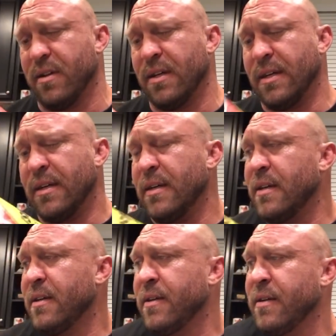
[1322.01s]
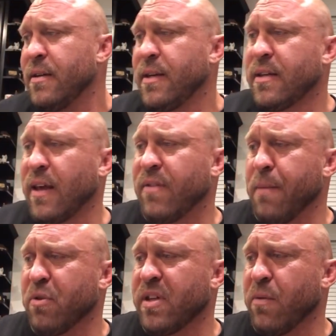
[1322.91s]
You can save 10%
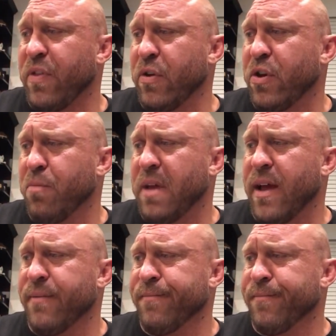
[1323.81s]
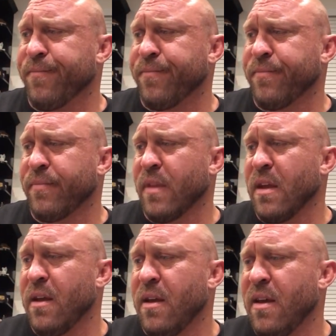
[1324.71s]
with YouTube 10.
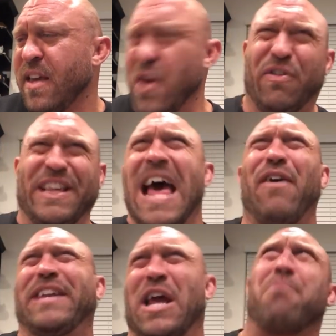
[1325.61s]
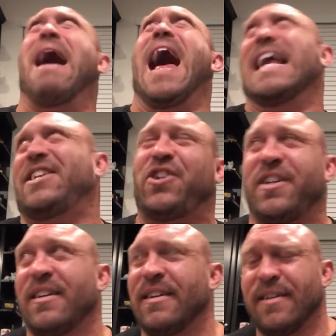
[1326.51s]
You sell too
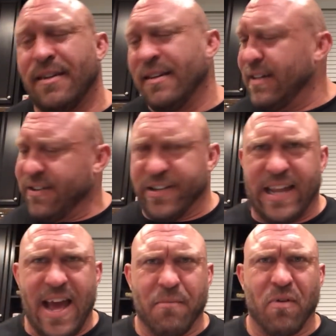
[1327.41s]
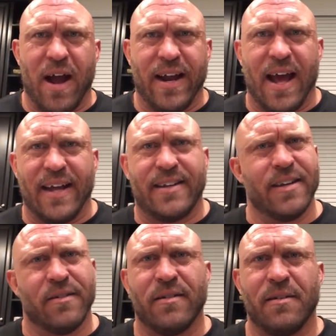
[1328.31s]
much. You're damn right I do.